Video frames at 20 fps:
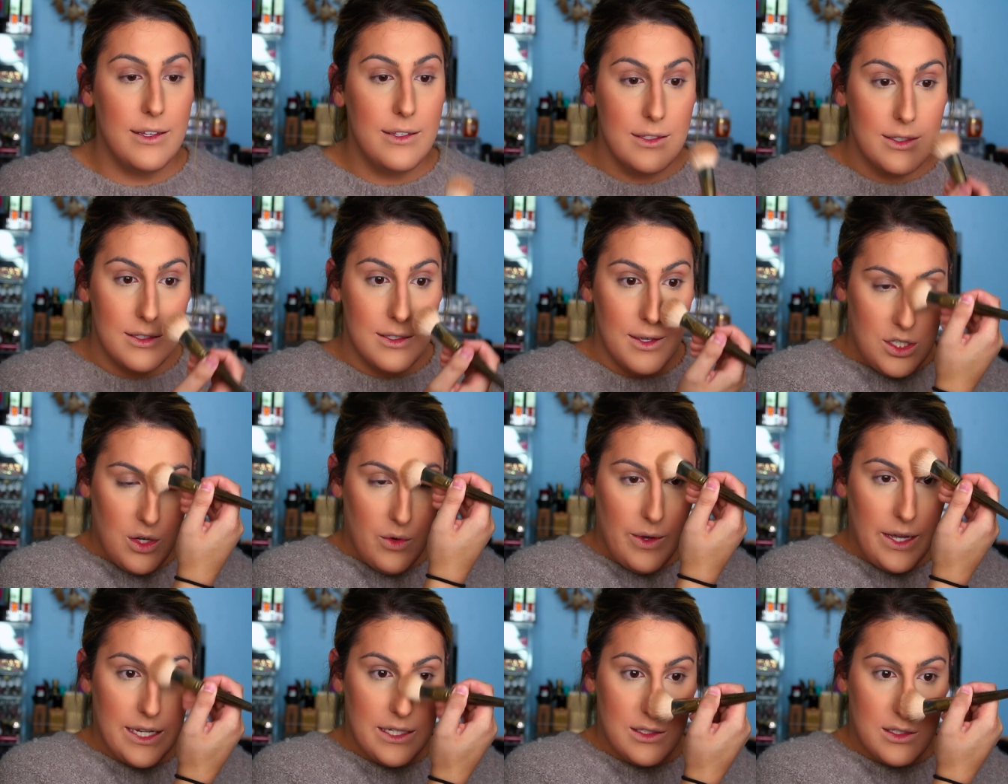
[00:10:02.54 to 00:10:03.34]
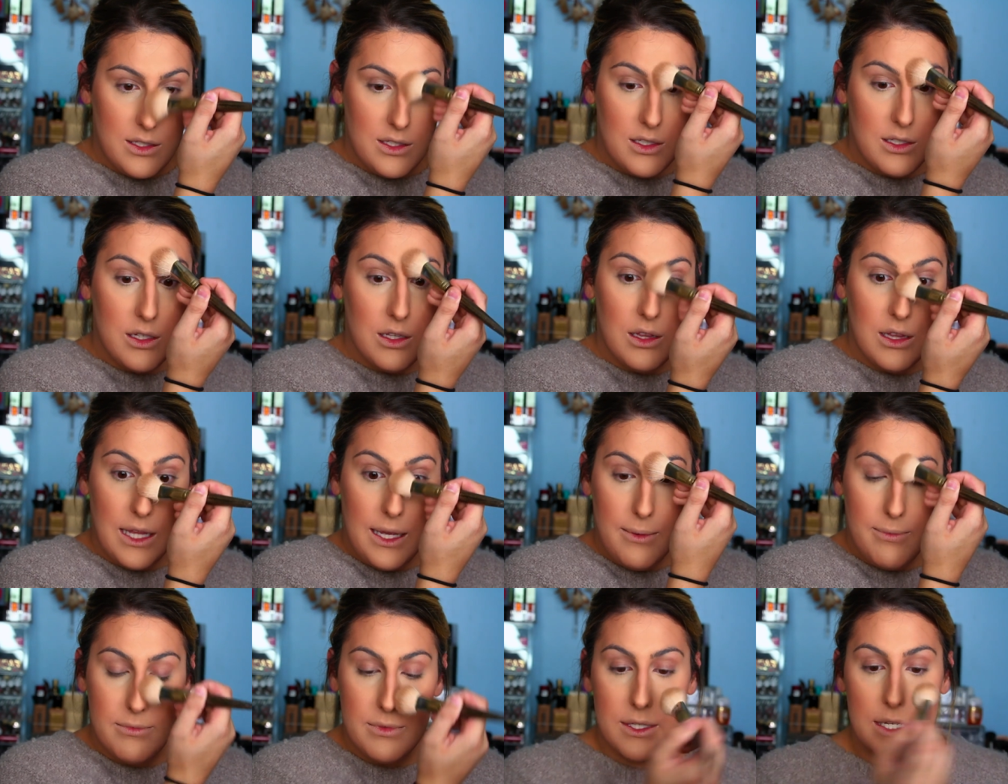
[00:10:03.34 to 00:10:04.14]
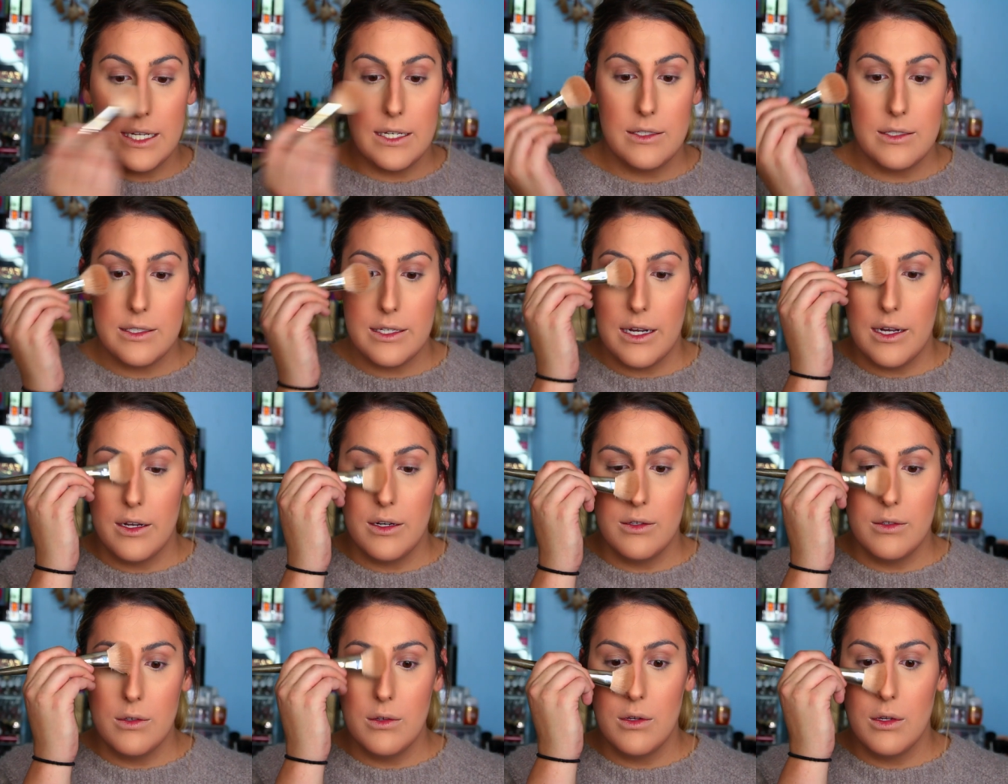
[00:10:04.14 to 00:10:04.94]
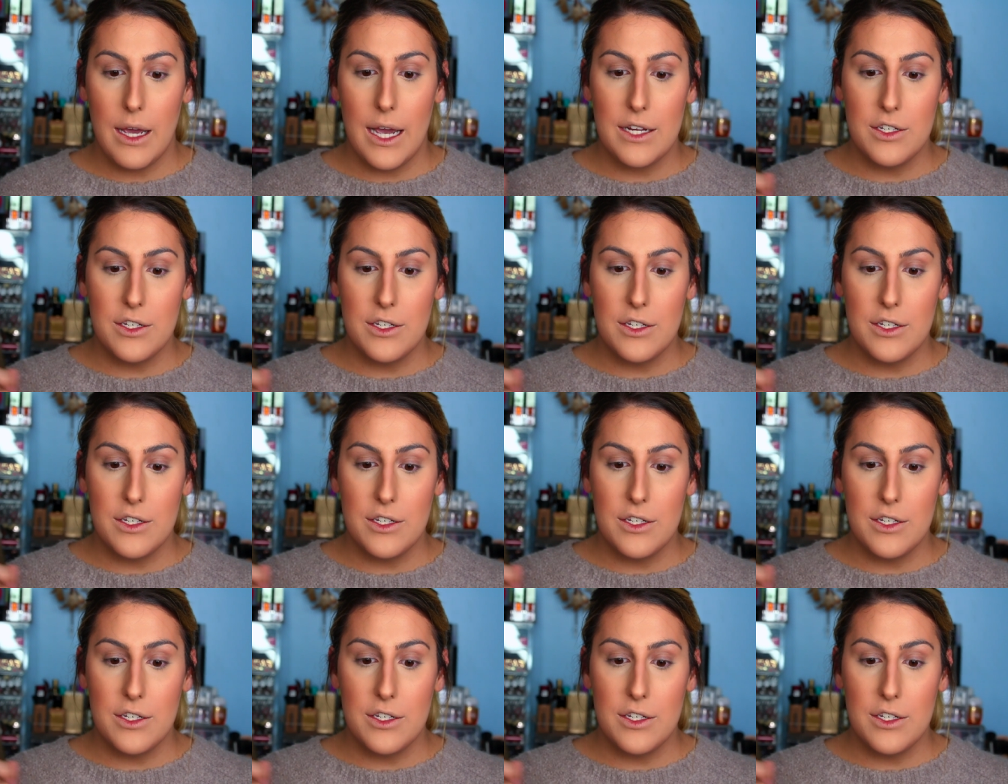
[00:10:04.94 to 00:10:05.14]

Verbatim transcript: is, so it slims it down.